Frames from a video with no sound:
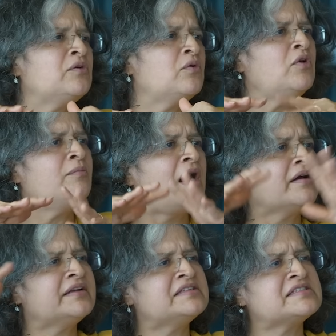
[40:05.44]
the whole
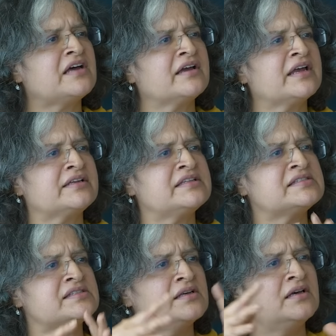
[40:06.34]
market is stuck at
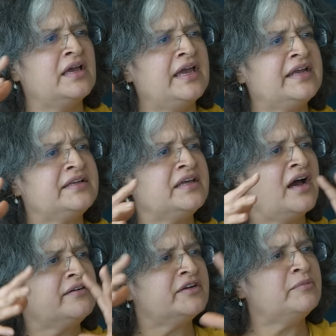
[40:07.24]
this 80
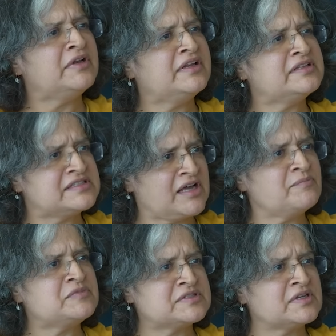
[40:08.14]
100 million
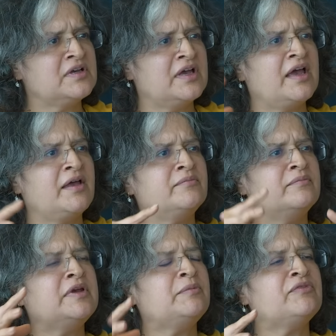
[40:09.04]
subs and
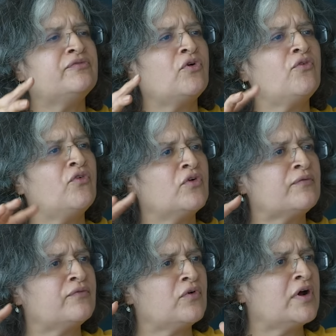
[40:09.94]
maybe 4
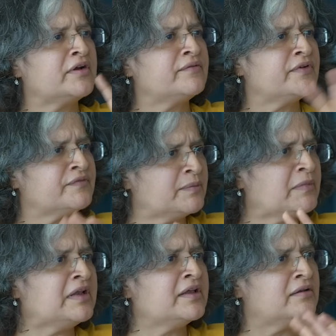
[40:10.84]
4 450
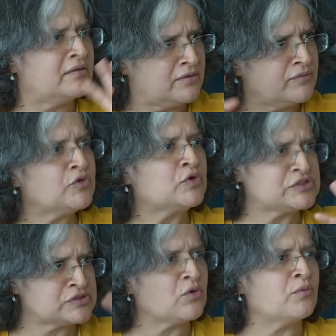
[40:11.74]
million
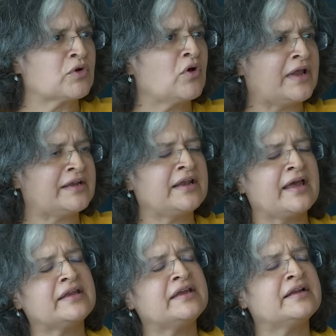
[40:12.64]
viewers overall at an
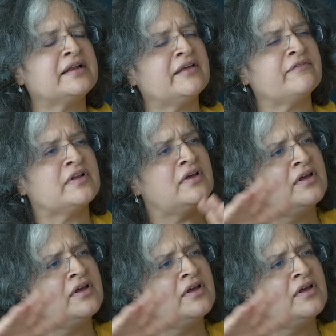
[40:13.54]
aggregate level